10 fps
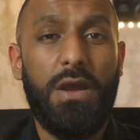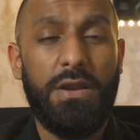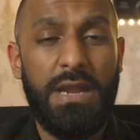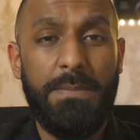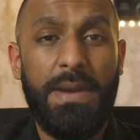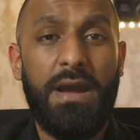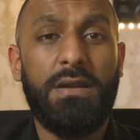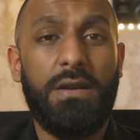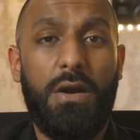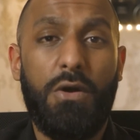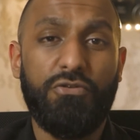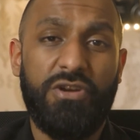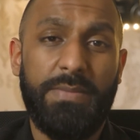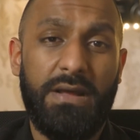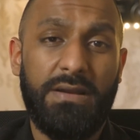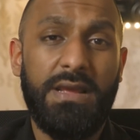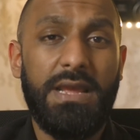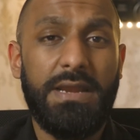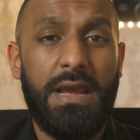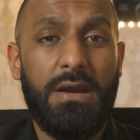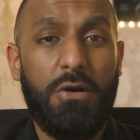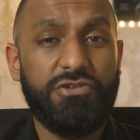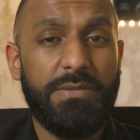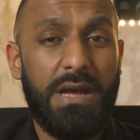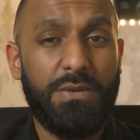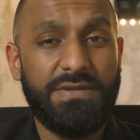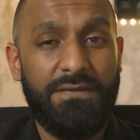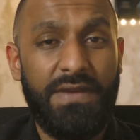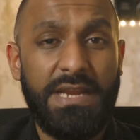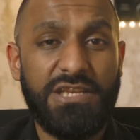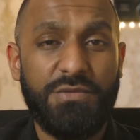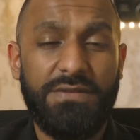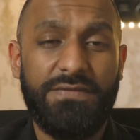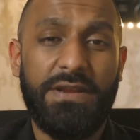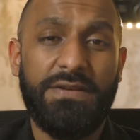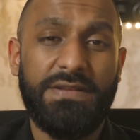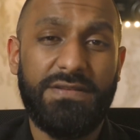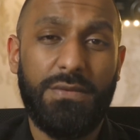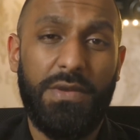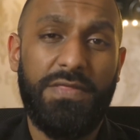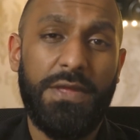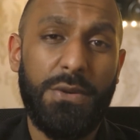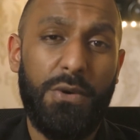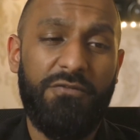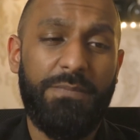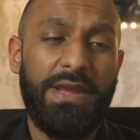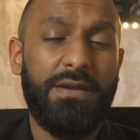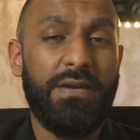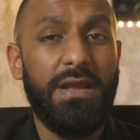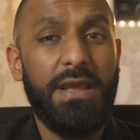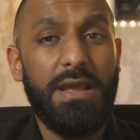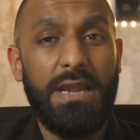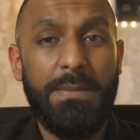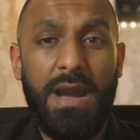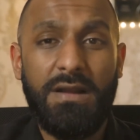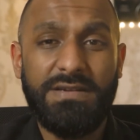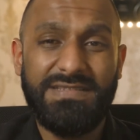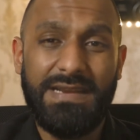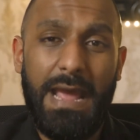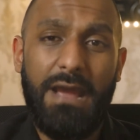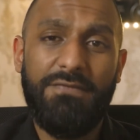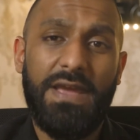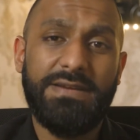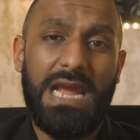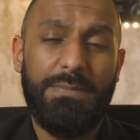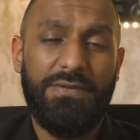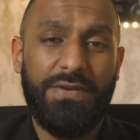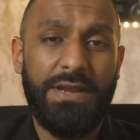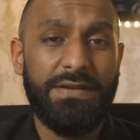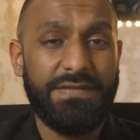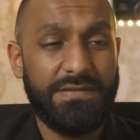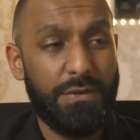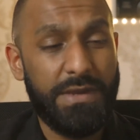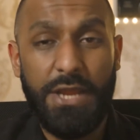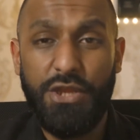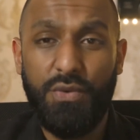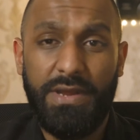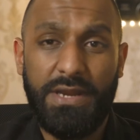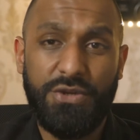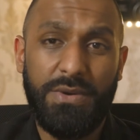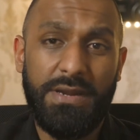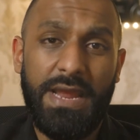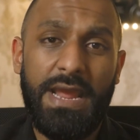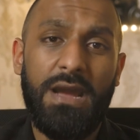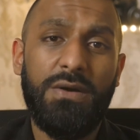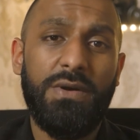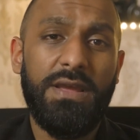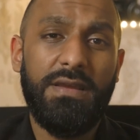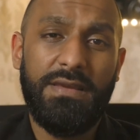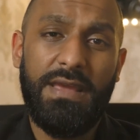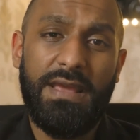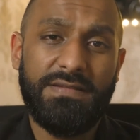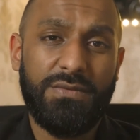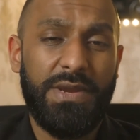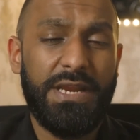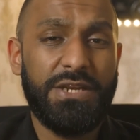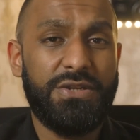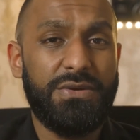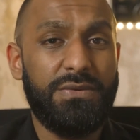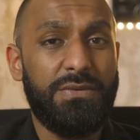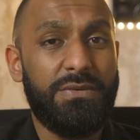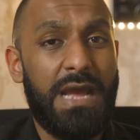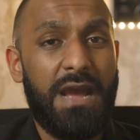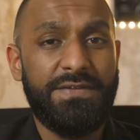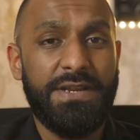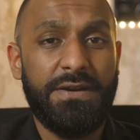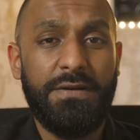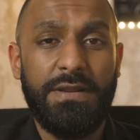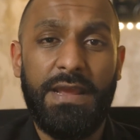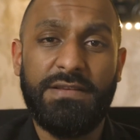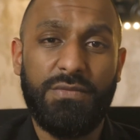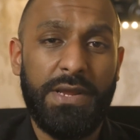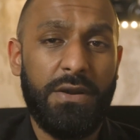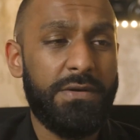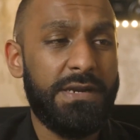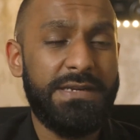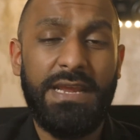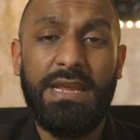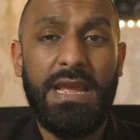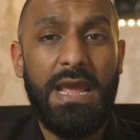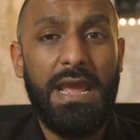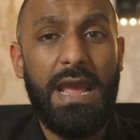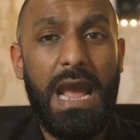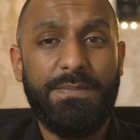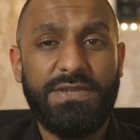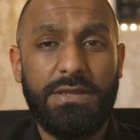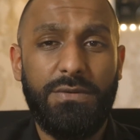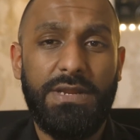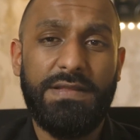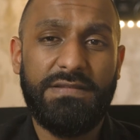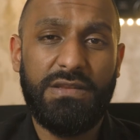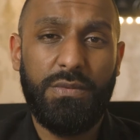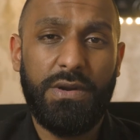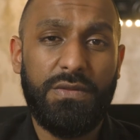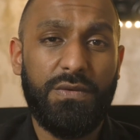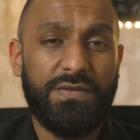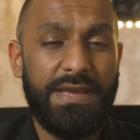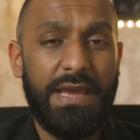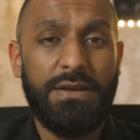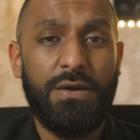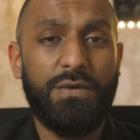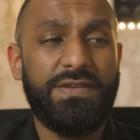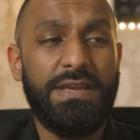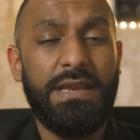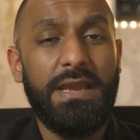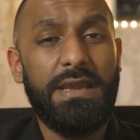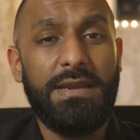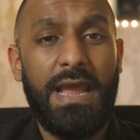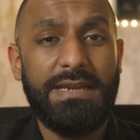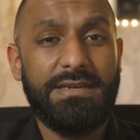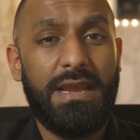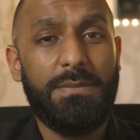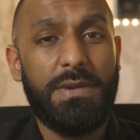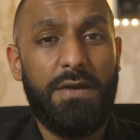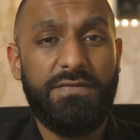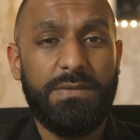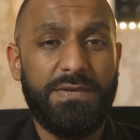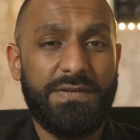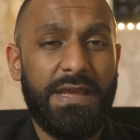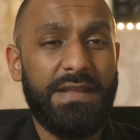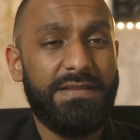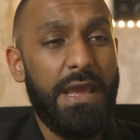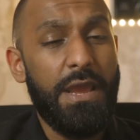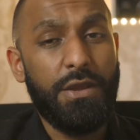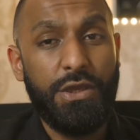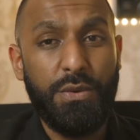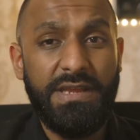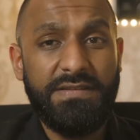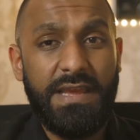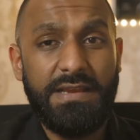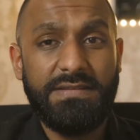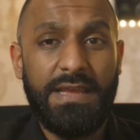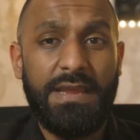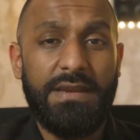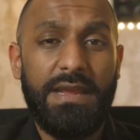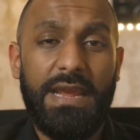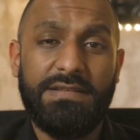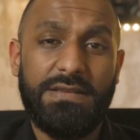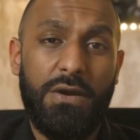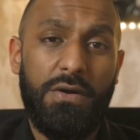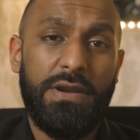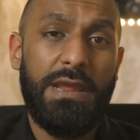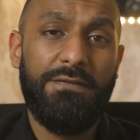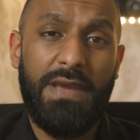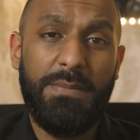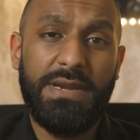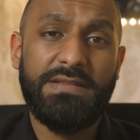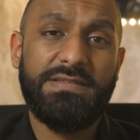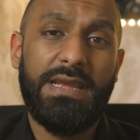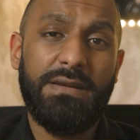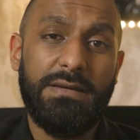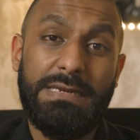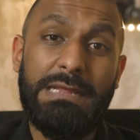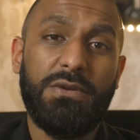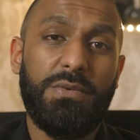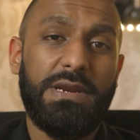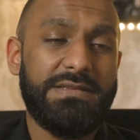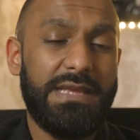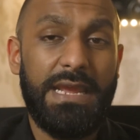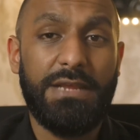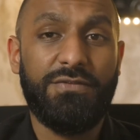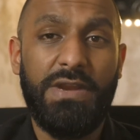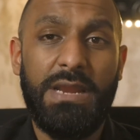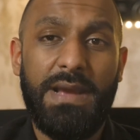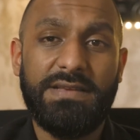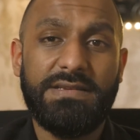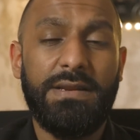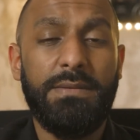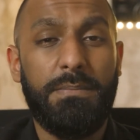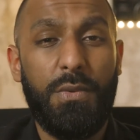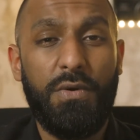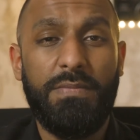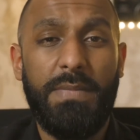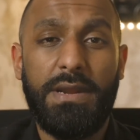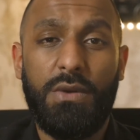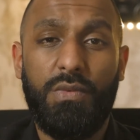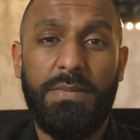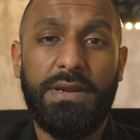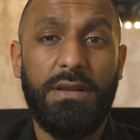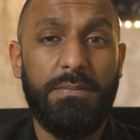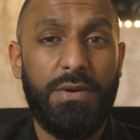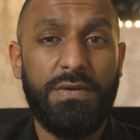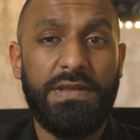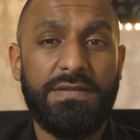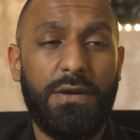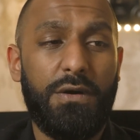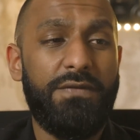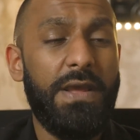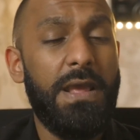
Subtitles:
Le Mal Ultramal. Now, Ultramal was a very sweet fragrance with the note of pear. Le Mal doesn't have that type of fragrance. So can you wear it to a night out? Yes. Wear it to have dinner? Yes. Wear it on a date? Absolutely. This is one of those get cozy, nighttime, comfortable scents. Unisex scent. It's not a feminine scent, neither will I say it's really masculine. Both men and women can pull this off.